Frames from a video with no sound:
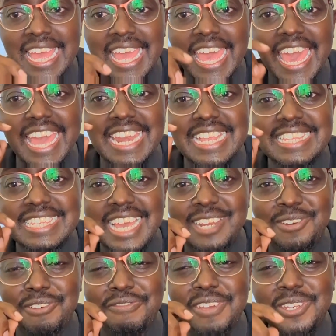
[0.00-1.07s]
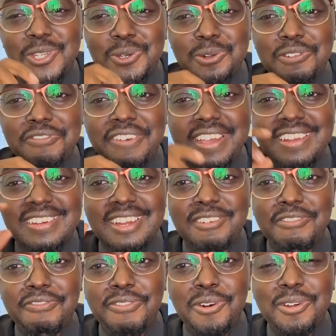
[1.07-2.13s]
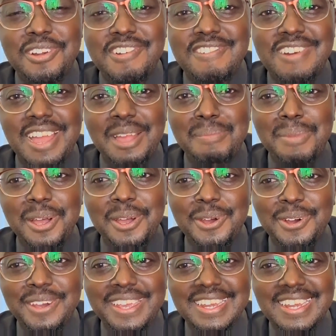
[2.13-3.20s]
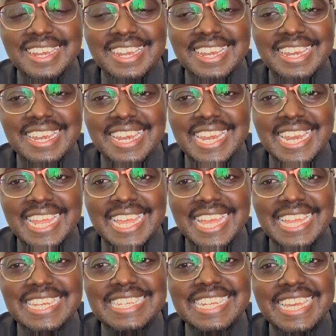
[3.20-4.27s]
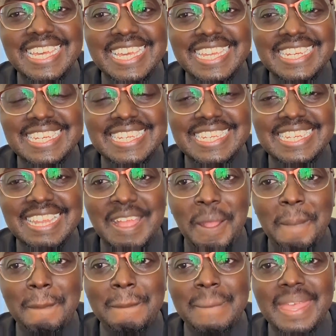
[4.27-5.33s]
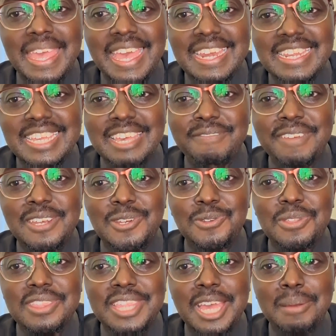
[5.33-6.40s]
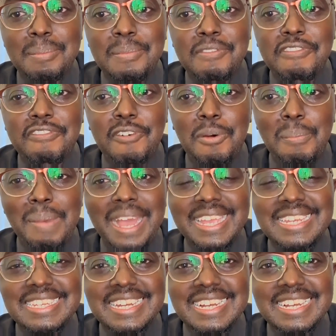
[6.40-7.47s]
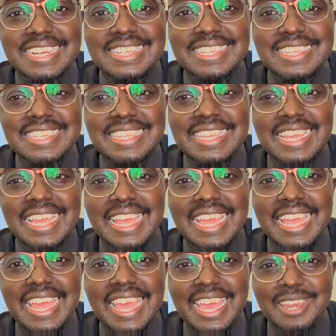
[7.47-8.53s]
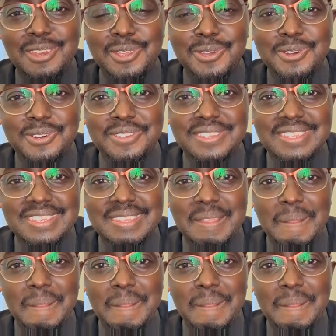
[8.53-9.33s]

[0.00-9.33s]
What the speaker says: and inside of it you will find a 4-drachma coin. Take it and give it to them for my tax and yours.